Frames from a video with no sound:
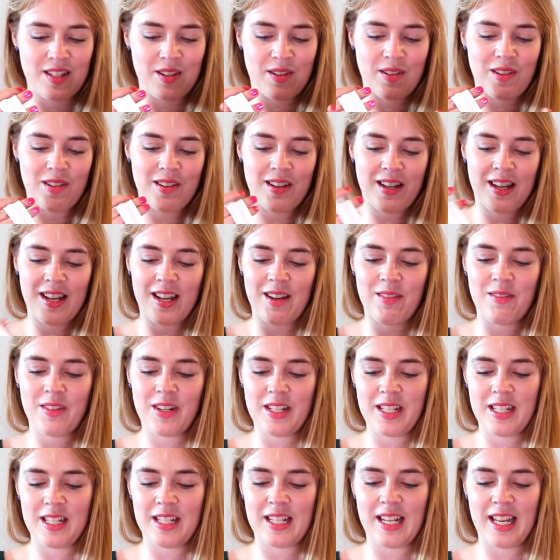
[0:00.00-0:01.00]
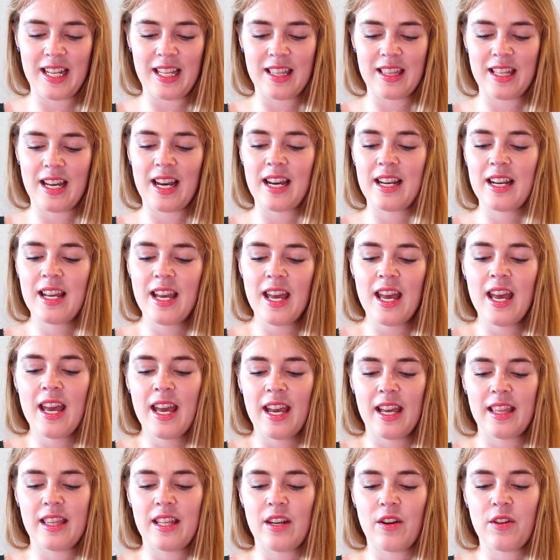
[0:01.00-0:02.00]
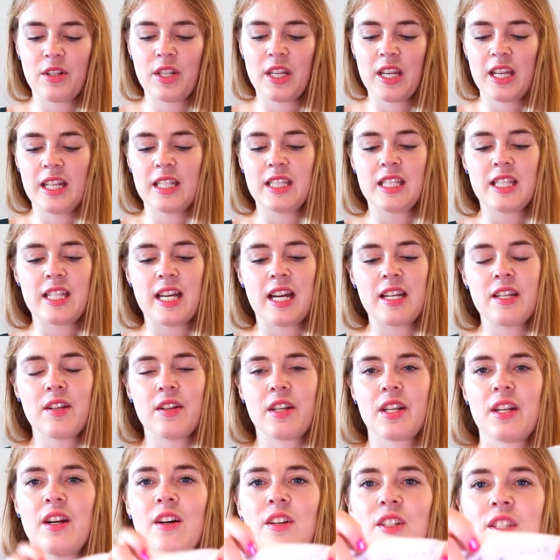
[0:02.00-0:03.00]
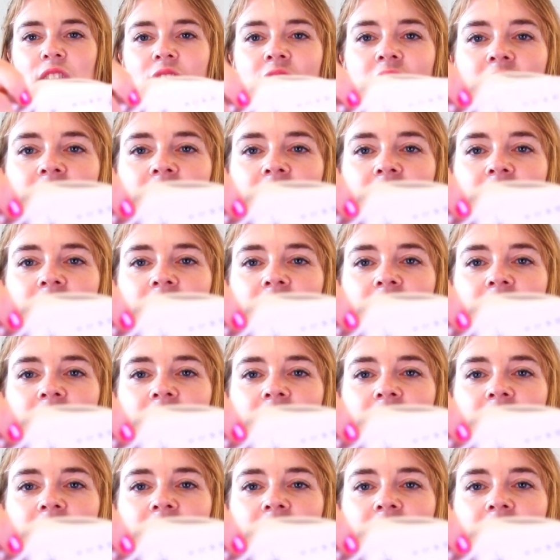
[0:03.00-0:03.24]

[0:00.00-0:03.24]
So I really like that. And then on the inside, you can also